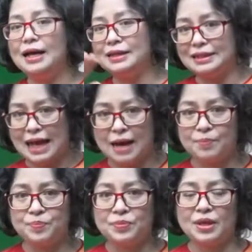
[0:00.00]

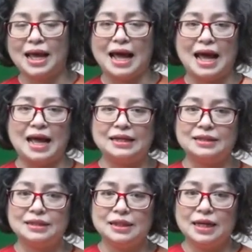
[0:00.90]
Nam
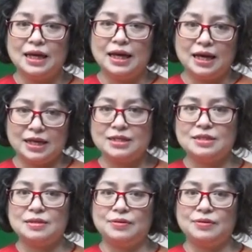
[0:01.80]
and his